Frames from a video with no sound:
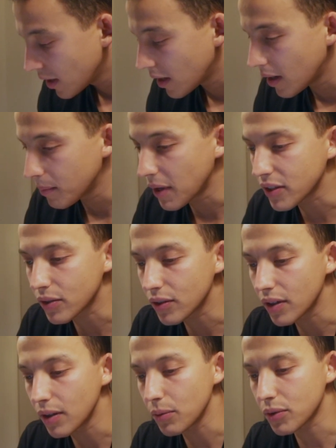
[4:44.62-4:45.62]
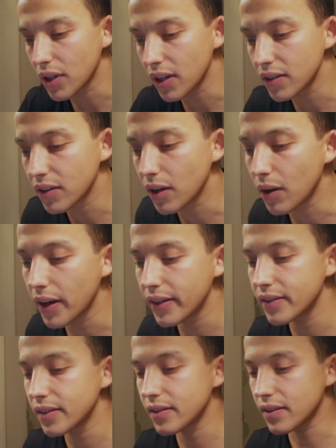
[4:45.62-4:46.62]
a master's in neuroscience, how
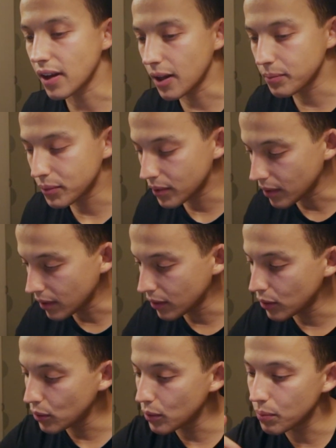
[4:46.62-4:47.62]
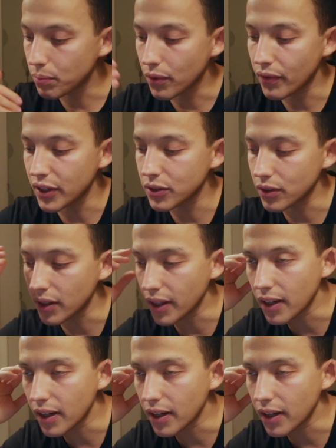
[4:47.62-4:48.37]
has it helped you professionally,